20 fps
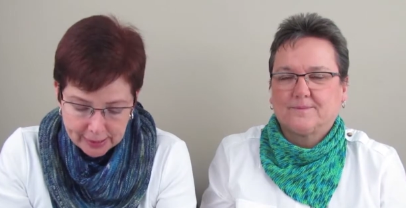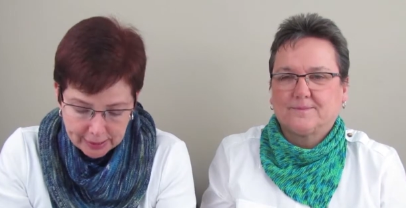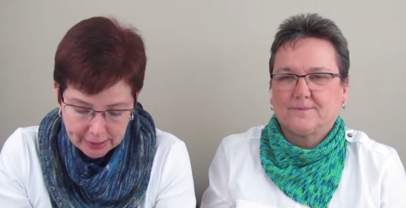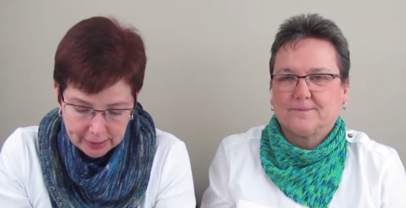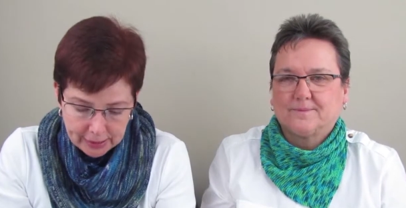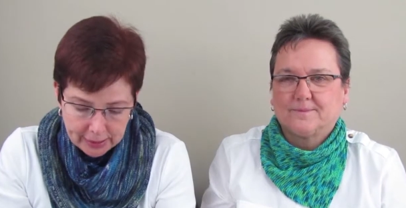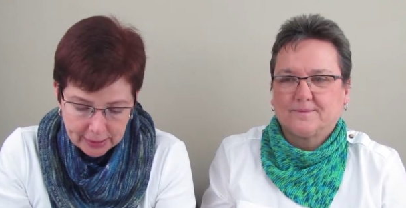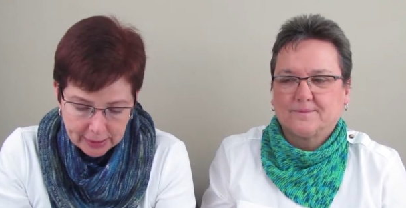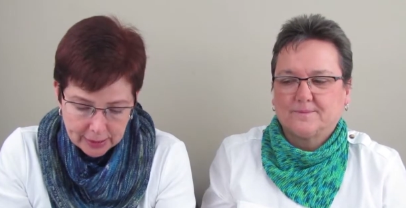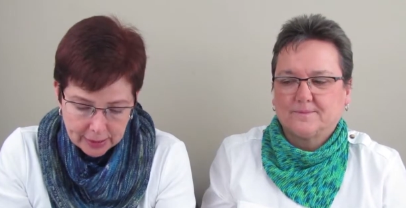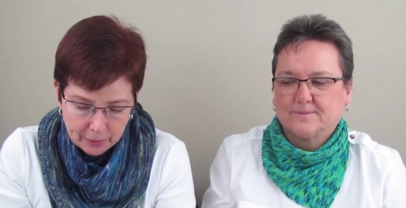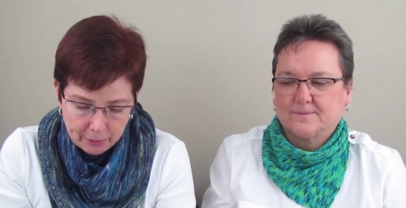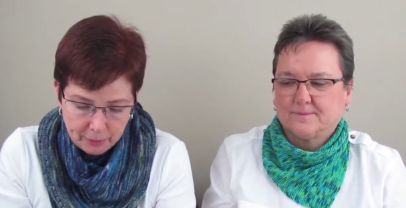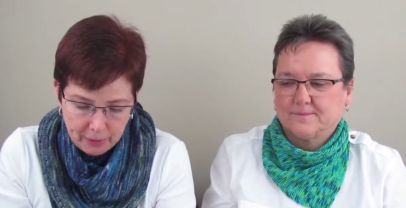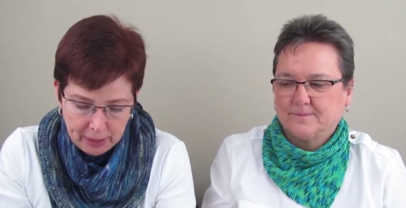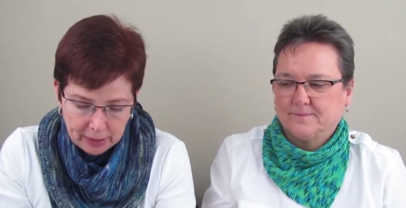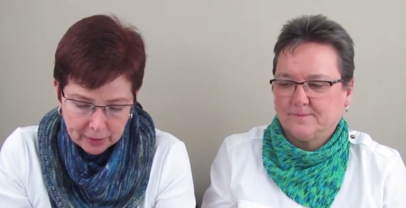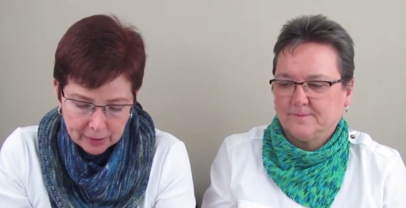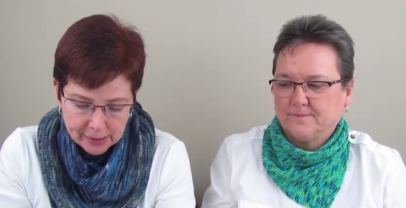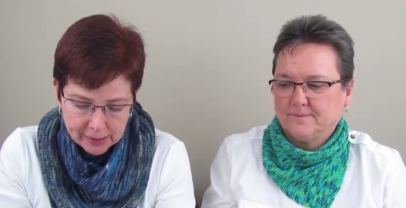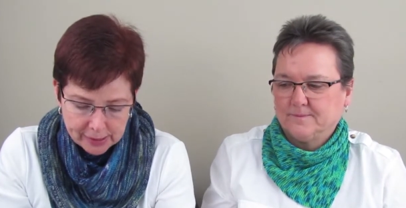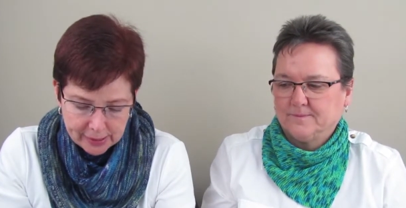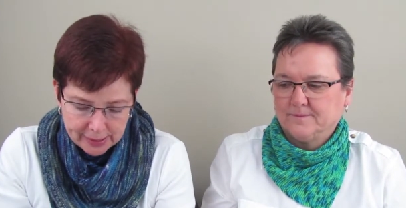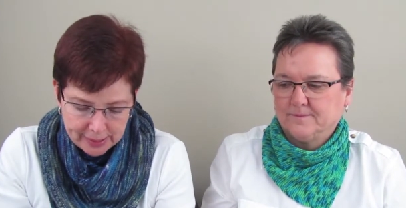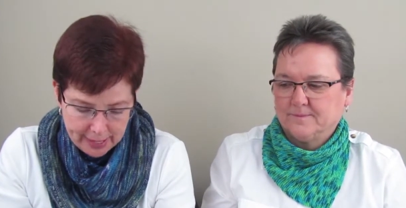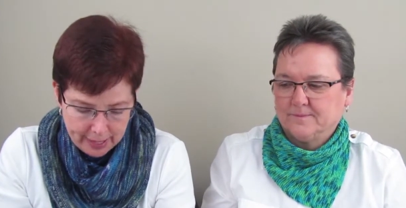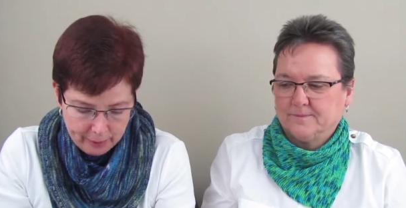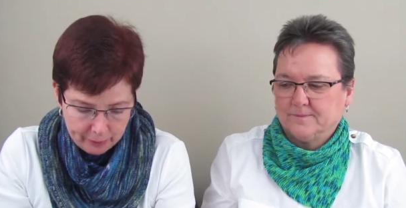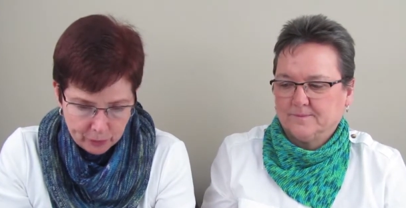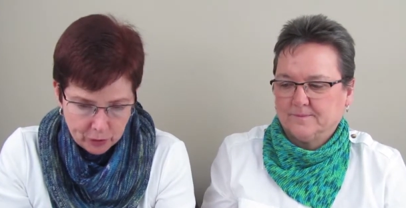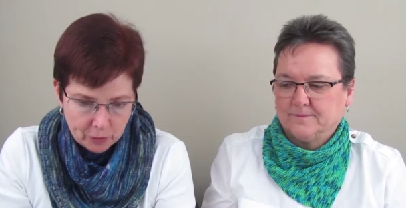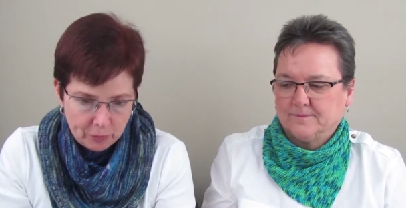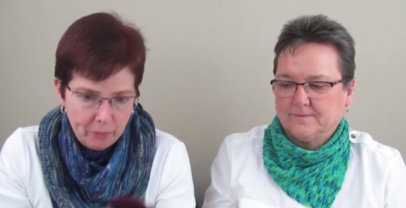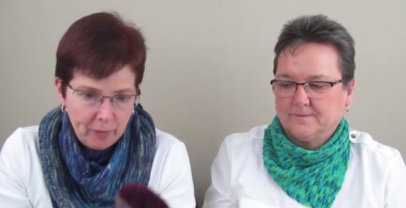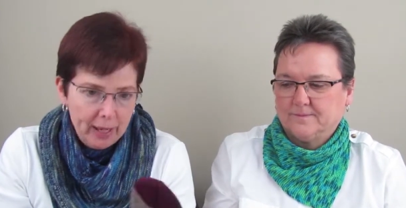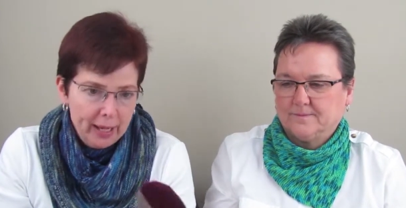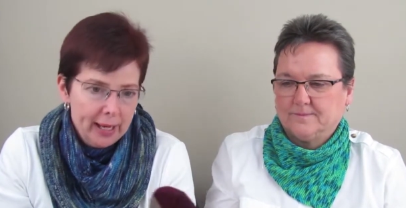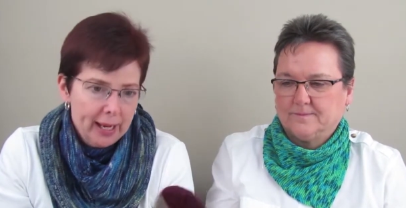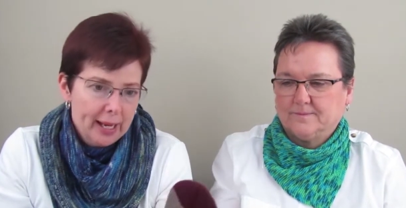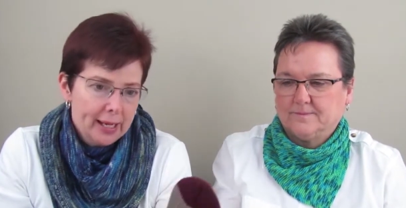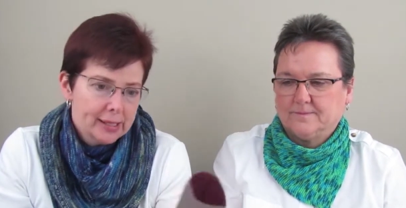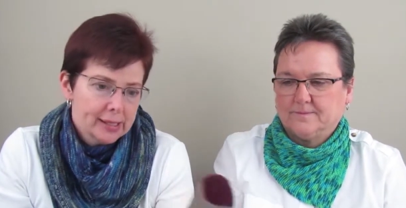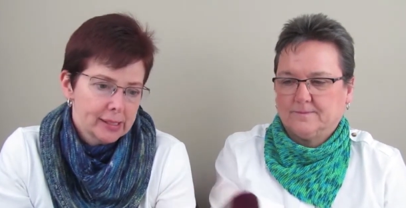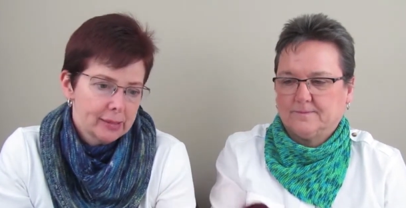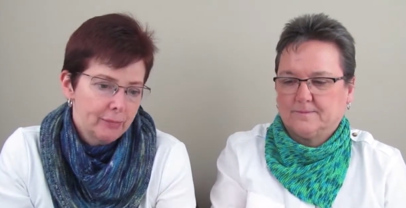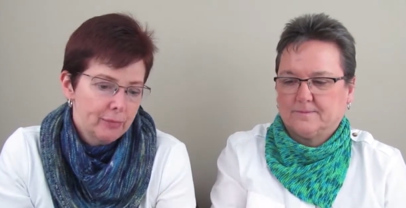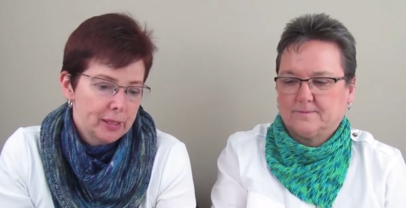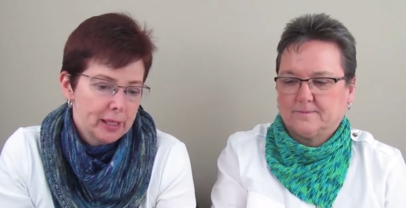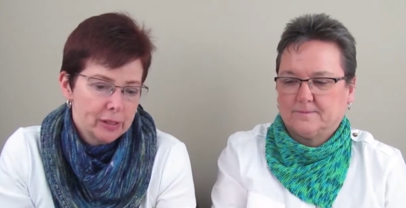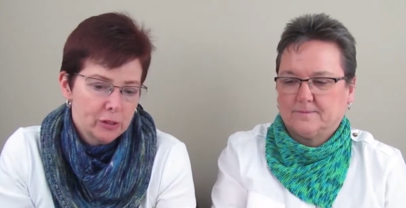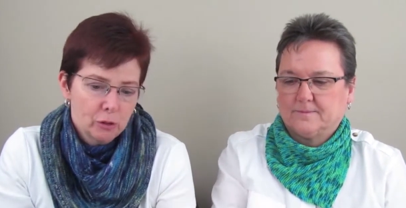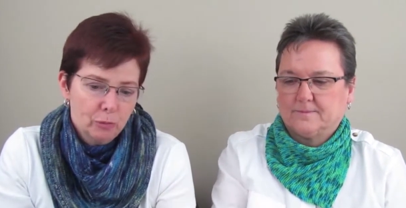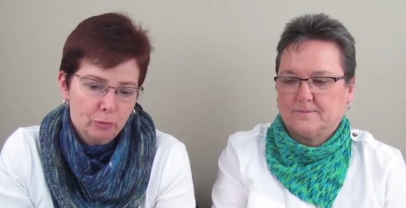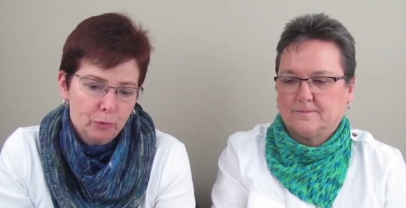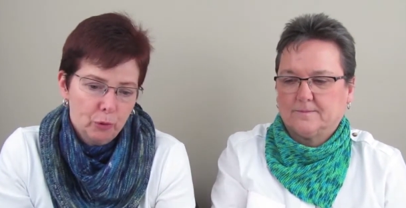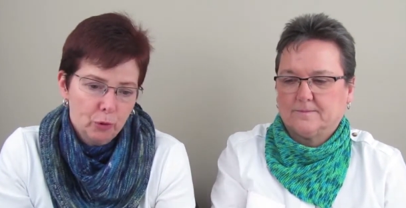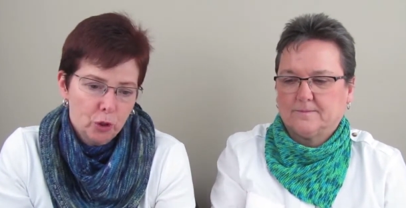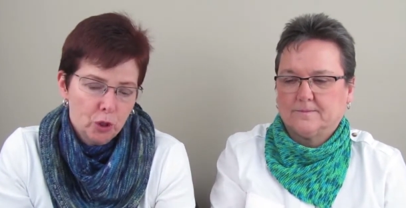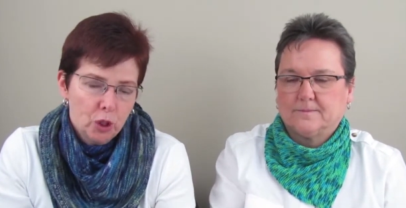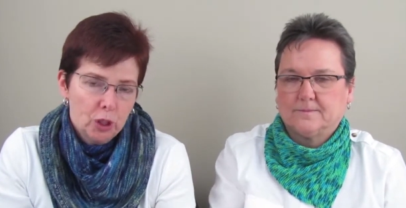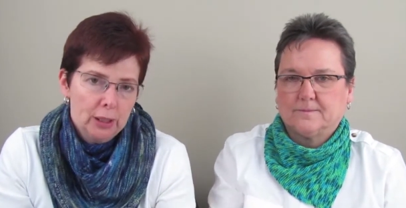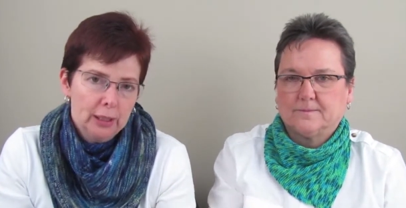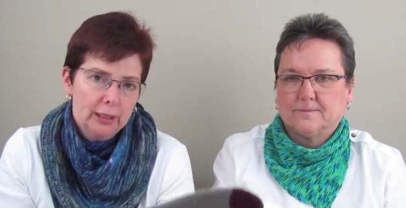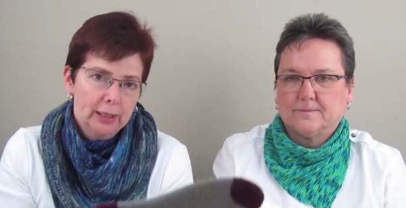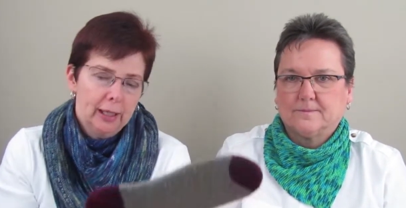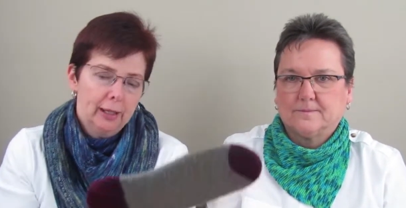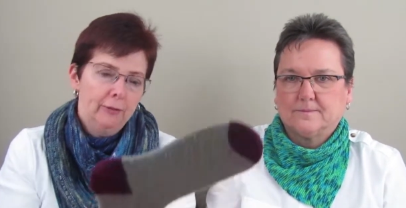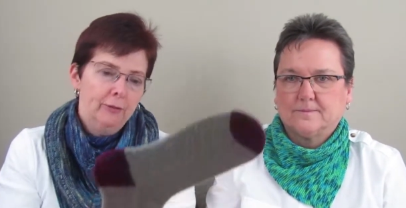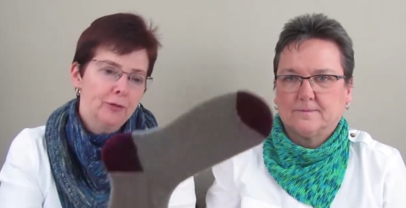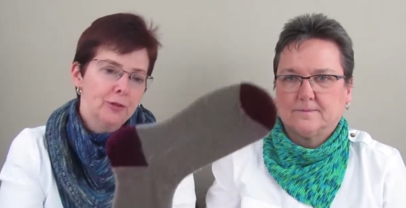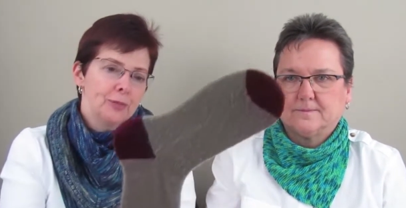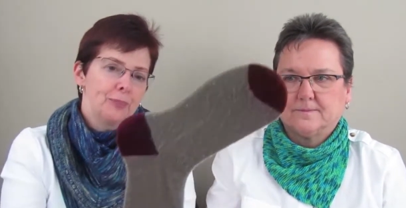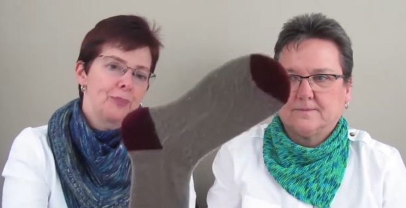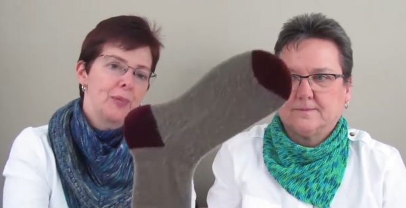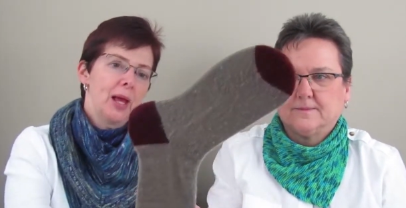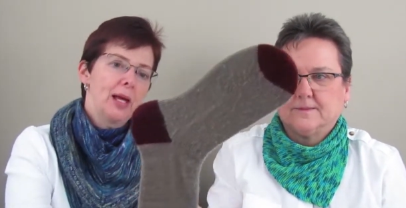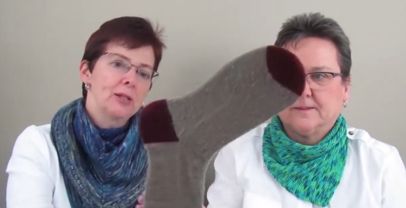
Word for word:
Speaker 1: did make this attempt. May has some desert boots she loved.